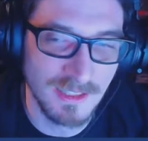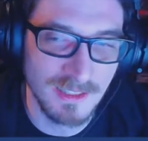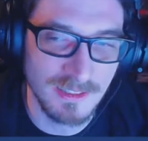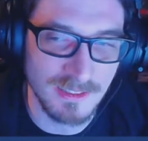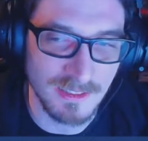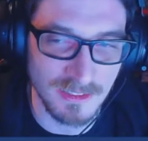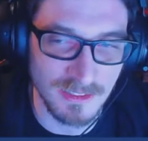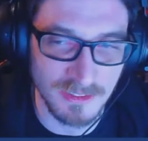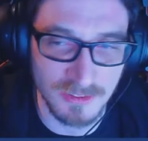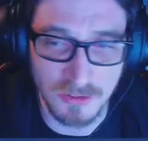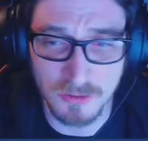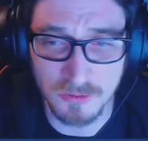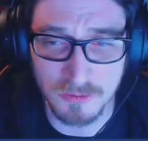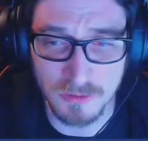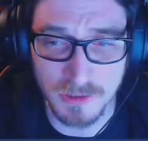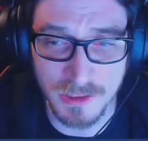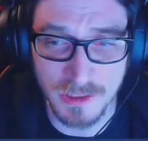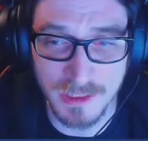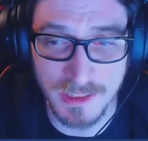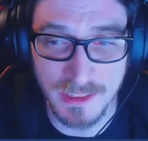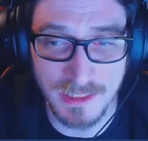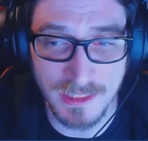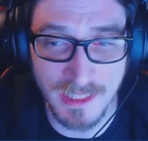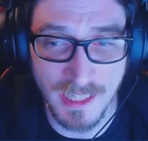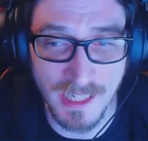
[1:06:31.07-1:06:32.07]
There's not
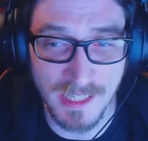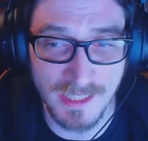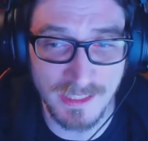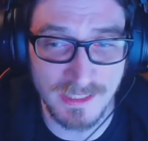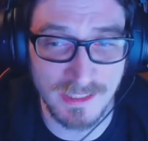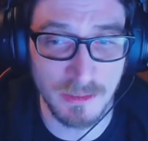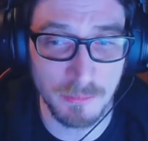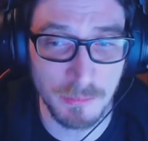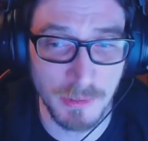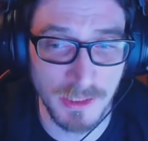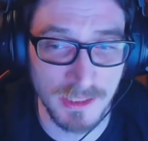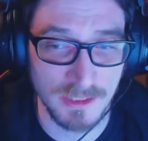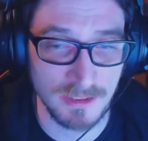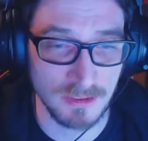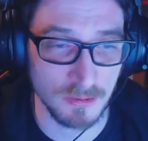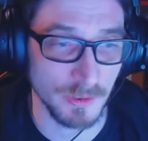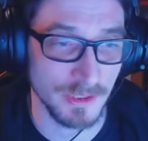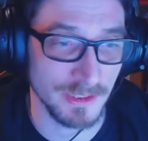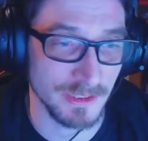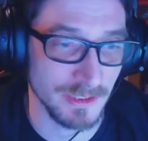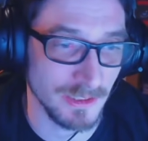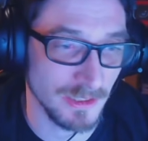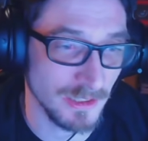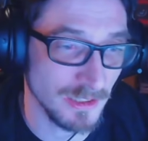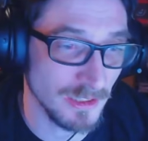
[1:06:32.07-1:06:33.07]
really any best
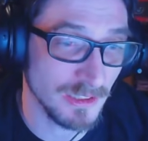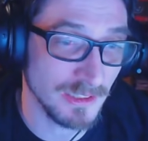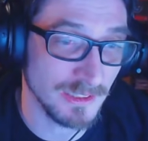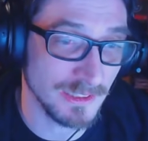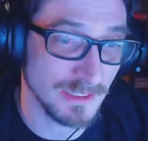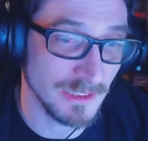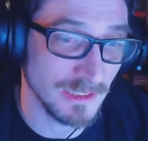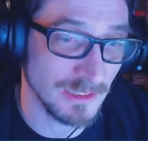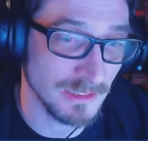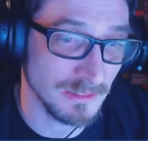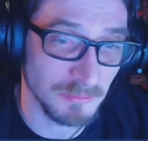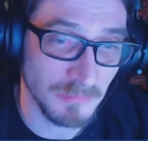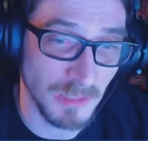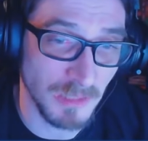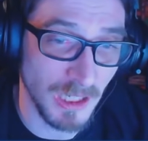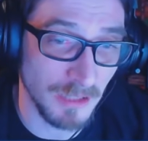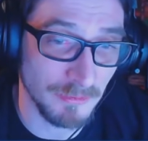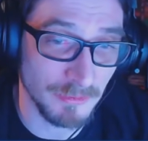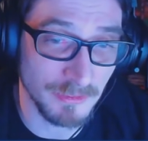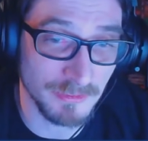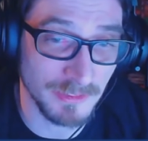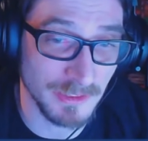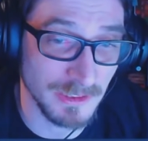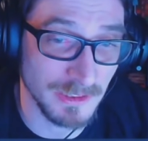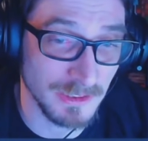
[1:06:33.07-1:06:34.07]
way to earn it
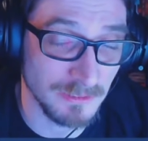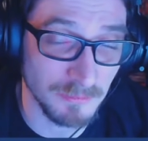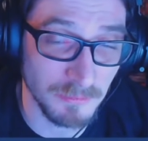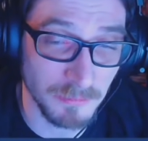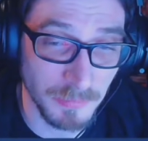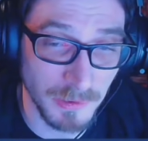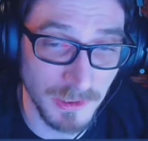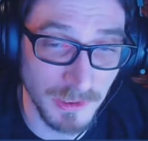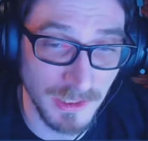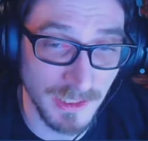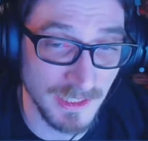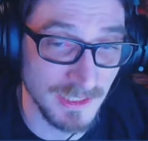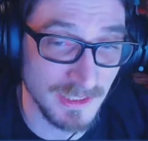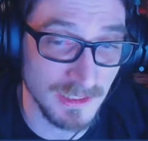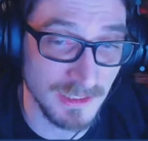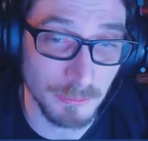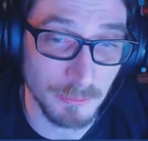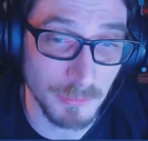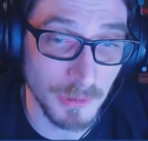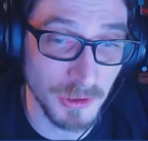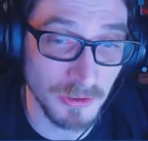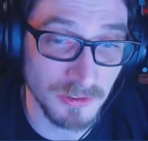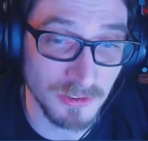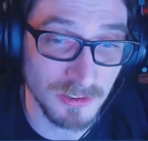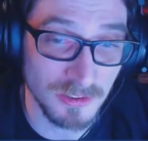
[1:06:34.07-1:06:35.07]
other than play the
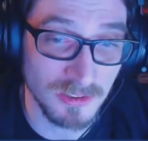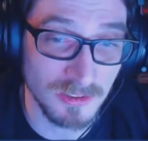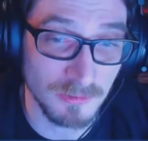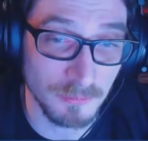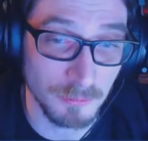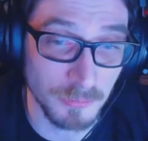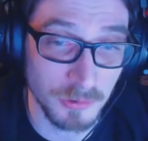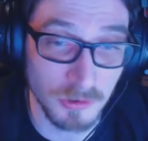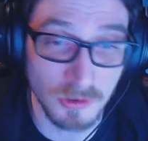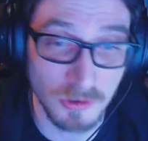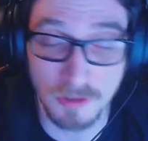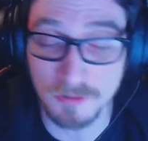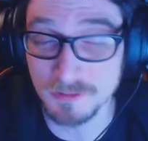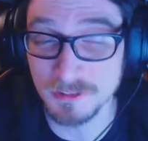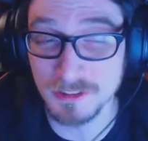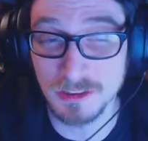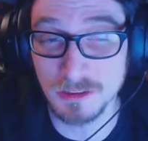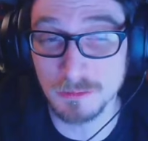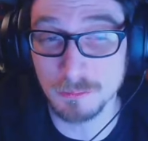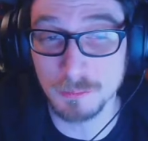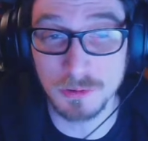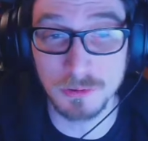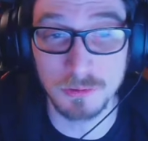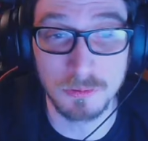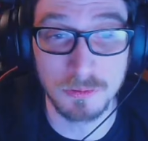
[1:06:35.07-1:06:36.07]
most
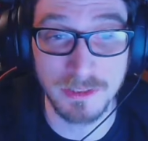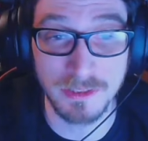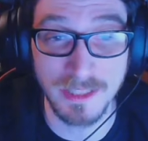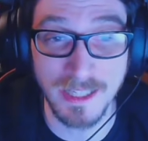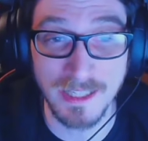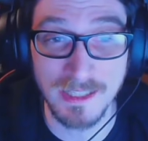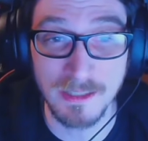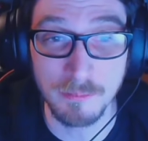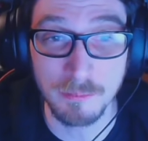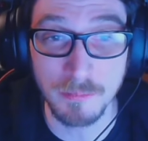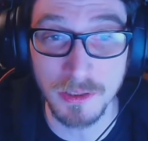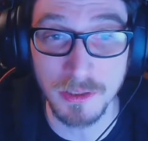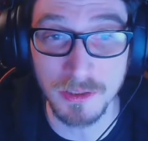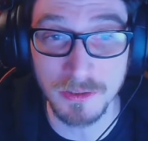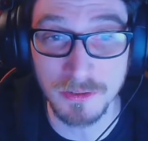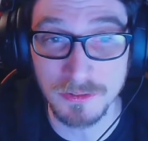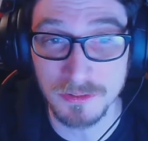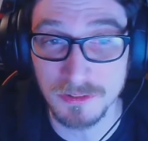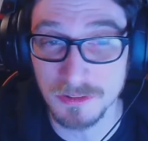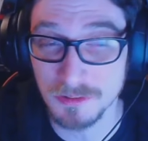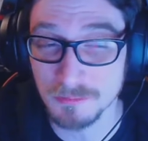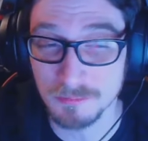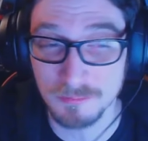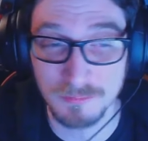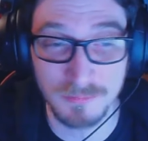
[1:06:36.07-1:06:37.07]
profitable game mode,